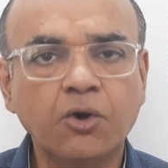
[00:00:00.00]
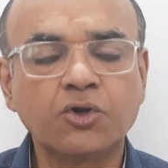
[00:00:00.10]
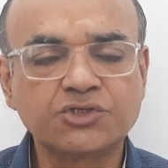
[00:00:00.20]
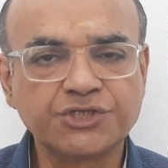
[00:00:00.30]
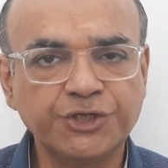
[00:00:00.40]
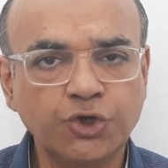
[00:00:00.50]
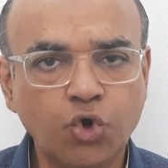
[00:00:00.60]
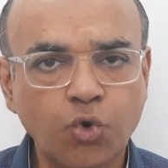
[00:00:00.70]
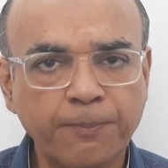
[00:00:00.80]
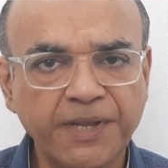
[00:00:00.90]
or
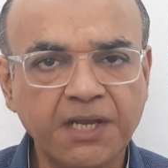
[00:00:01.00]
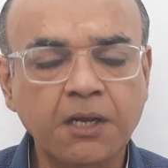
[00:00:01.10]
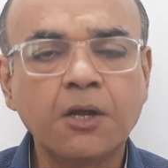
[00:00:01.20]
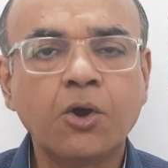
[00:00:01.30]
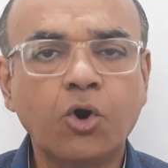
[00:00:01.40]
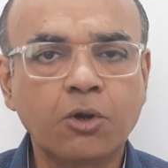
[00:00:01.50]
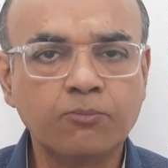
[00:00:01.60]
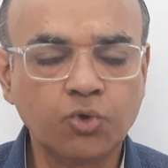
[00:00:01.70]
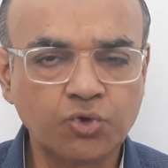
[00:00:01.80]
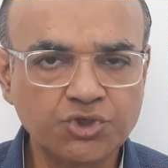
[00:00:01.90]
syndromic or
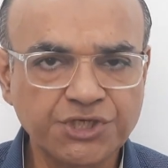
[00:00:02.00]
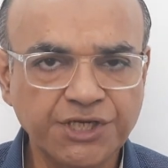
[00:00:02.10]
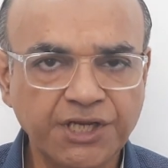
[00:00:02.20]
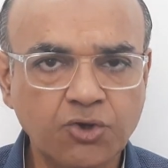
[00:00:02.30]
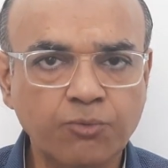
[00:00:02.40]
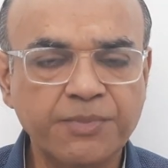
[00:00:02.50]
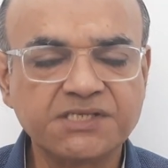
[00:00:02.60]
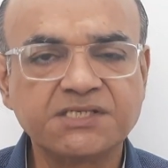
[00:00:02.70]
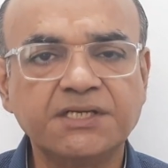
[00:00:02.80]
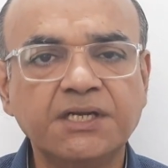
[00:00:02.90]
monogenic
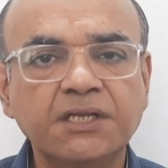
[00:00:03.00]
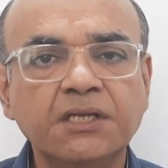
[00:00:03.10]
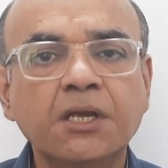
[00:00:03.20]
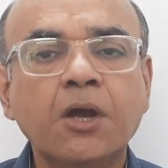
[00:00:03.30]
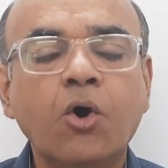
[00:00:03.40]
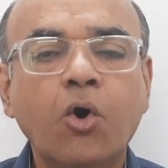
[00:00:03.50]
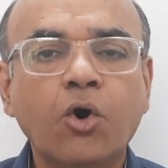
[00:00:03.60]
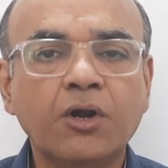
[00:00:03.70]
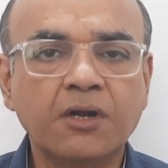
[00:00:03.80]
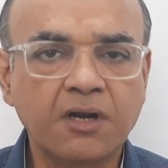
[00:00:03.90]
obesity
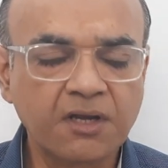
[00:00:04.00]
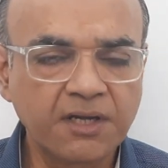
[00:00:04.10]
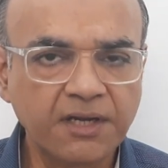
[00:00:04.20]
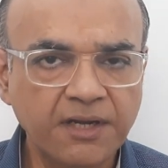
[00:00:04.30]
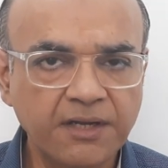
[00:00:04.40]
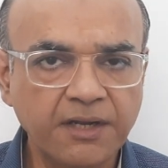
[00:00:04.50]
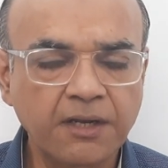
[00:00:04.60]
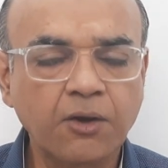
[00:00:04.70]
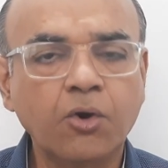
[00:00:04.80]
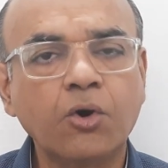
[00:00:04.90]
or drug
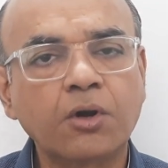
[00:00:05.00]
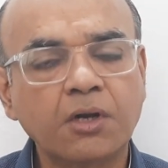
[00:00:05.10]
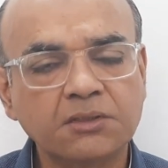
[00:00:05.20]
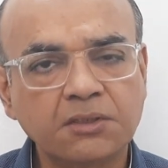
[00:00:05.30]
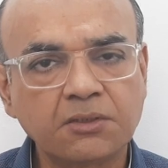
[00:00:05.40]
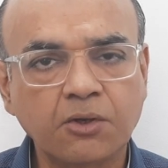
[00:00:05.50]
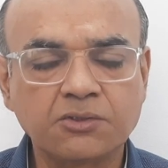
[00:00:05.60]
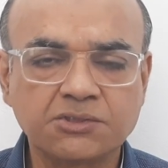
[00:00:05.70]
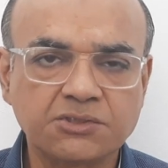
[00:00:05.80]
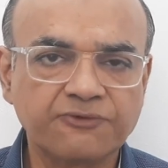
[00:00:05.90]
related or other
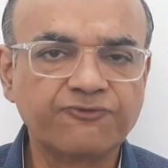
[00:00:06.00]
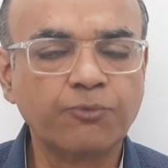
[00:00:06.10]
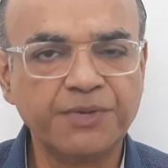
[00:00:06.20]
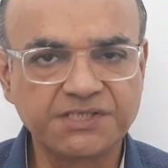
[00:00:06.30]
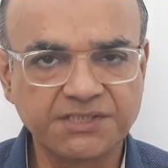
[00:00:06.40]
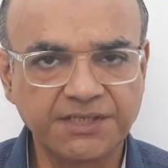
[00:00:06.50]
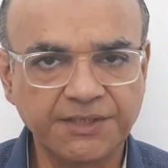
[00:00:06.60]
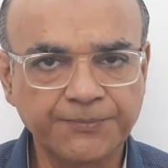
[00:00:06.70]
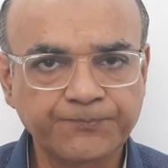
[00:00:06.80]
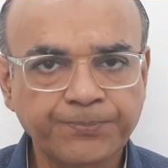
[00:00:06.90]
causes of
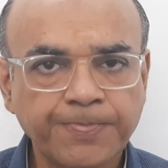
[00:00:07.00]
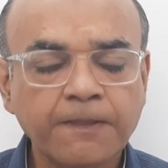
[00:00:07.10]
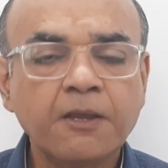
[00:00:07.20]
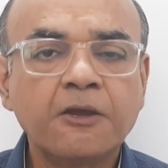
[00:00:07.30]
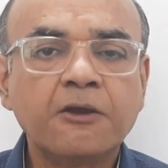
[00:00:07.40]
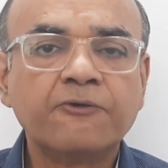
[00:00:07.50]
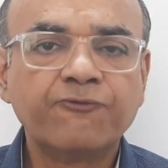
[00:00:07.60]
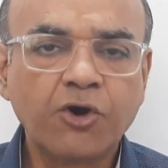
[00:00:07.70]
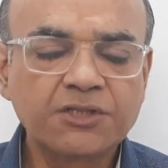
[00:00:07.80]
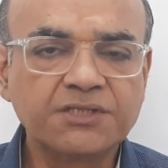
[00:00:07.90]
obesity.
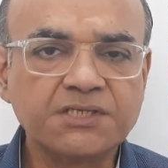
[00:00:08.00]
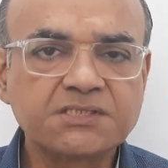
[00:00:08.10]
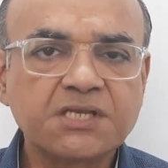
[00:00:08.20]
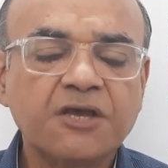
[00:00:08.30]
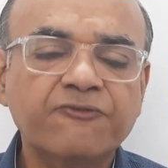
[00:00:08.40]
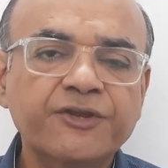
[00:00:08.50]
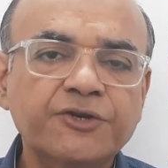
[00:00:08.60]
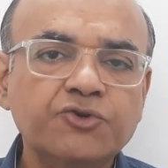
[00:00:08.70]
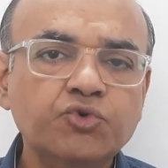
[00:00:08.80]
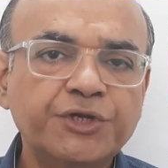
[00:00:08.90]
For this,
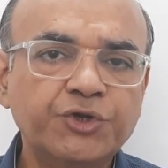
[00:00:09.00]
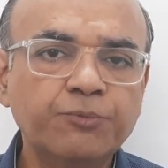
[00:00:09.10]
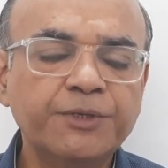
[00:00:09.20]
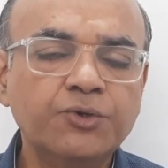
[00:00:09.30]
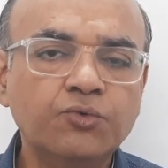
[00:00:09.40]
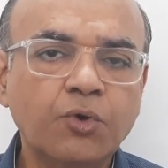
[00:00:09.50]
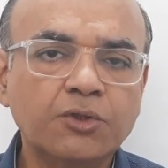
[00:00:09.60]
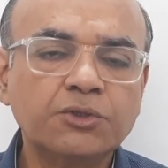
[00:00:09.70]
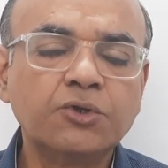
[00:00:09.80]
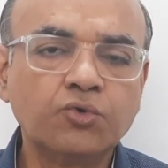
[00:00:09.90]
we need to be
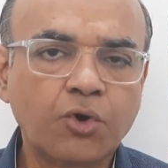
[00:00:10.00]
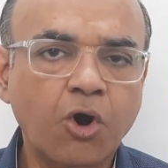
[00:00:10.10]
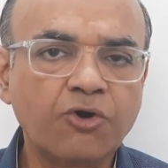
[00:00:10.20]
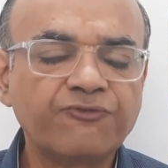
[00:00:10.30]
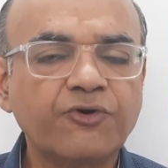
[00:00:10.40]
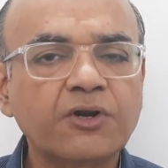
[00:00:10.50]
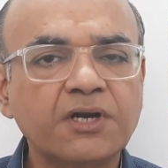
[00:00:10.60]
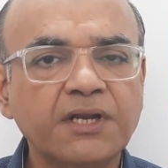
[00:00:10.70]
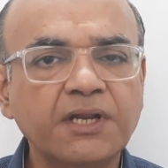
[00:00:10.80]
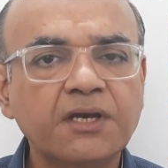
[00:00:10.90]
on the lookout for
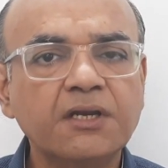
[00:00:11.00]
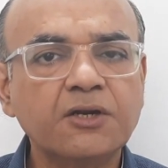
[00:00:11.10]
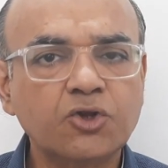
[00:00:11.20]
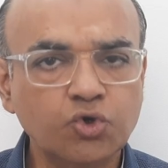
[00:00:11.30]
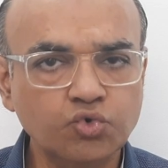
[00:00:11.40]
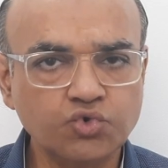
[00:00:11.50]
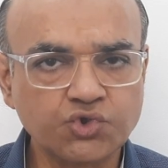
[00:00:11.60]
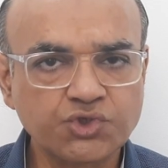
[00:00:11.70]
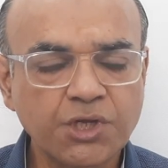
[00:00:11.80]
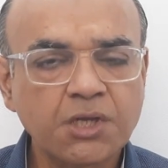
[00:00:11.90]
clinical
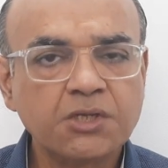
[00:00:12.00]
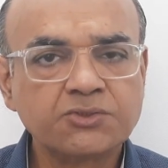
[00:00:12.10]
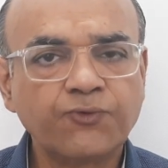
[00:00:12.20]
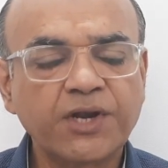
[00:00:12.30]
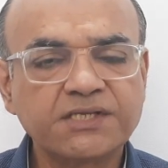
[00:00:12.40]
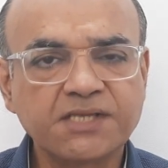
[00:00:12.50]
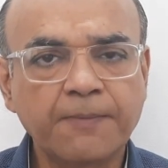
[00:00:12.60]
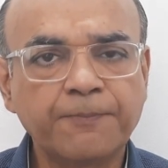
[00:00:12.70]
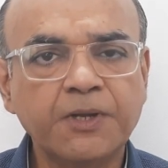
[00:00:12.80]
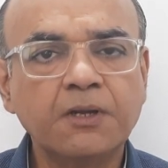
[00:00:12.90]
clues. So for
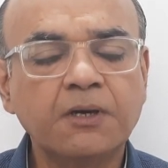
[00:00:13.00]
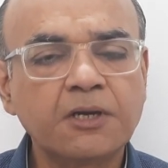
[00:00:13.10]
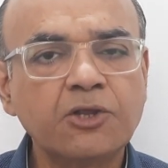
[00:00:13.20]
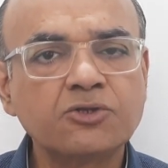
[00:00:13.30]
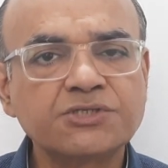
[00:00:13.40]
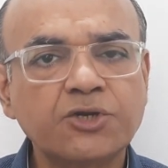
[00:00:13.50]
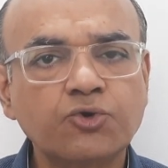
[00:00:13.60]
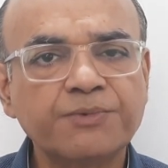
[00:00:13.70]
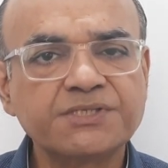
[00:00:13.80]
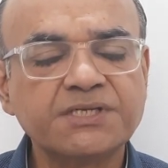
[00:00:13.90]
example, early onset
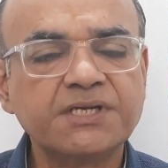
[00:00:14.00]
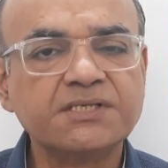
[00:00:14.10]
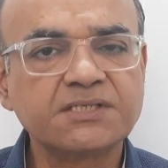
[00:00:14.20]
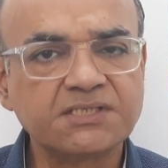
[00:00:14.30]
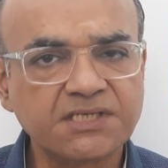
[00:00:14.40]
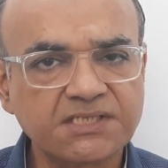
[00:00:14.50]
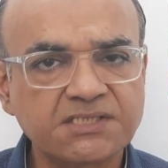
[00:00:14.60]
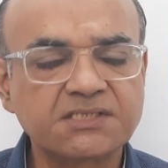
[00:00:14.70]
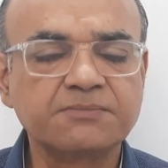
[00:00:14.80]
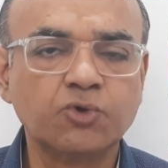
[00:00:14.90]
obesity
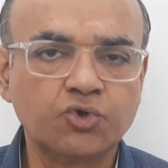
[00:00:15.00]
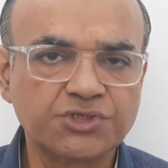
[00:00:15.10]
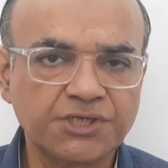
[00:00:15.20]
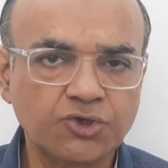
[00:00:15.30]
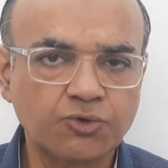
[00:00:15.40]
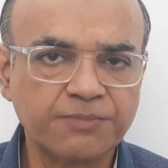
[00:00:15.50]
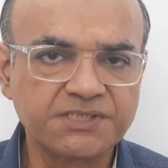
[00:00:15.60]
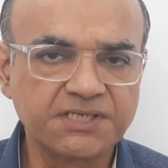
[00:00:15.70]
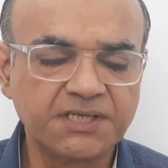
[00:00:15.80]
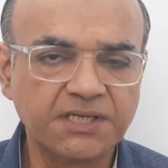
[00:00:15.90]
suggests monogenic
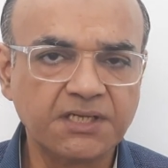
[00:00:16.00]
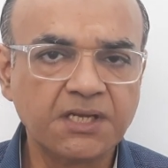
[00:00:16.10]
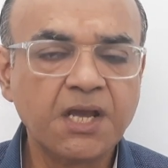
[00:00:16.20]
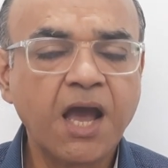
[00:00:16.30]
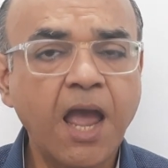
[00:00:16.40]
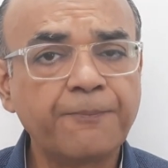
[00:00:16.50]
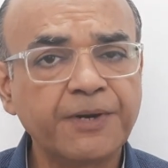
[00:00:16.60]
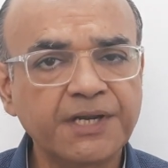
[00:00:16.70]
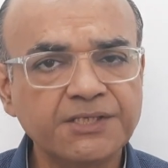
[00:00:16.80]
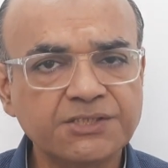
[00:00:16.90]
obesity,
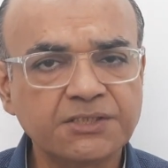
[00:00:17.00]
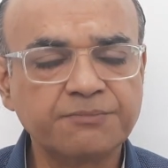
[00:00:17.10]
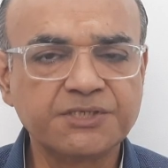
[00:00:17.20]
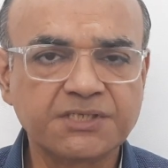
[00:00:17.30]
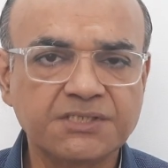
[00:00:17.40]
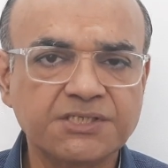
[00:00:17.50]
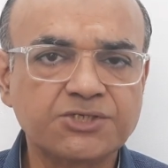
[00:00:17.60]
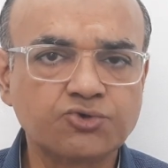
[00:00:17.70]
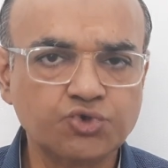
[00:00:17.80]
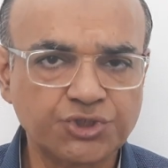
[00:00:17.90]
hypertension may
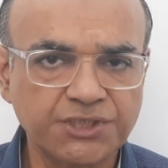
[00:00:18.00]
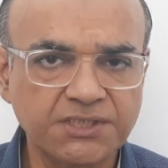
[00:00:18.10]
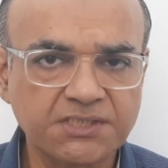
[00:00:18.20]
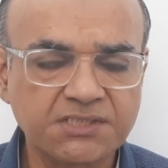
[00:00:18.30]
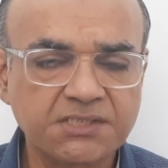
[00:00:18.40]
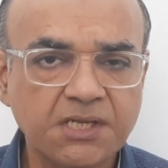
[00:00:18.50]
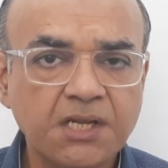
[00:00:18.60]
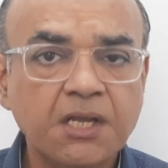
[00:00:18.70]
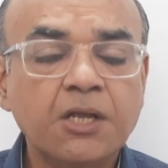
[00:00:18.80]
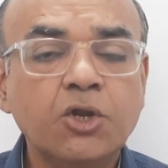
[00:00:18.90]
suggest Cushing's.
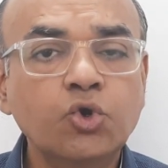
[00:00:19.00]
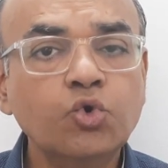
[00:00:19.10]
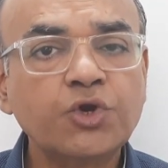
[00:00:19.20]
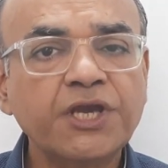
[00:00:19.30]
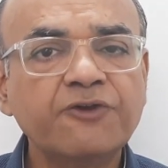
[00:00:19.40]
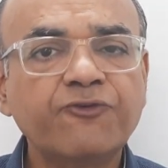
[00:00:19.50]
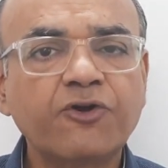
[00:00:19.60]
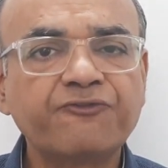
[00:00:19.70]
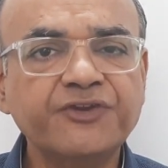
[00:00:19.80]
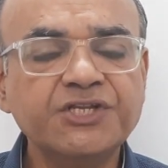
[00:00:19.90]
Looking
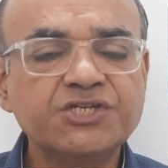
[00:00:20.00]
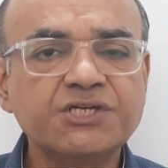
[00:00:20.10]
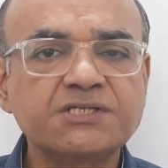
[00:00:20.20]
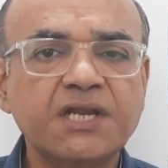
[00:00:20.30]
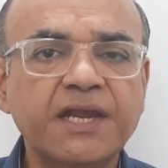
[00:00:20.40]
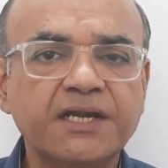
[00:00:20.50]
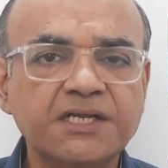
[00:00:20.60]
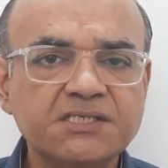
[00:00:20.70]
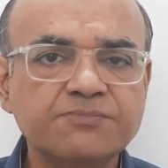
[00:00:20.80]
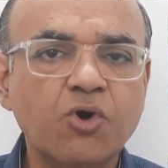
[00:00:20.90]
for features like
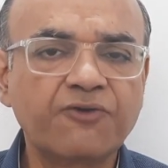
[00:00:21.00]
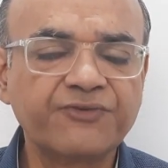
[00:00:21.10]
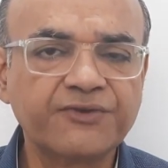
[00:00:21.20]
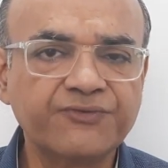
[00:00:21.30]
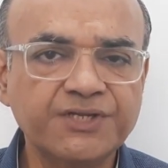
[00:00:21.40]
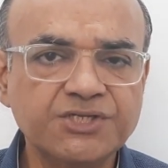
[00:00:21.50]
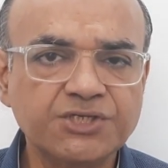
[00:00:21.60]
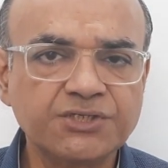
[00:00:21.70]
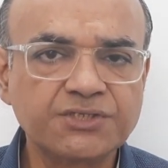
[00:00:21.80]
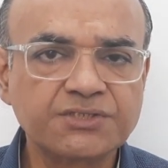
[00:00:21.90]
dysmorphic
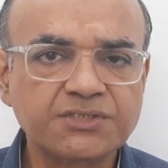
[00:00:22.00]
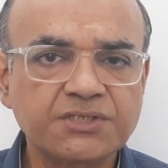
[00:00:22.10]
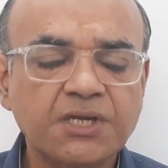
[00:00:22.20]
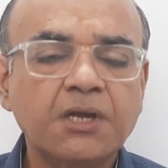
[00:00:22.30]
features,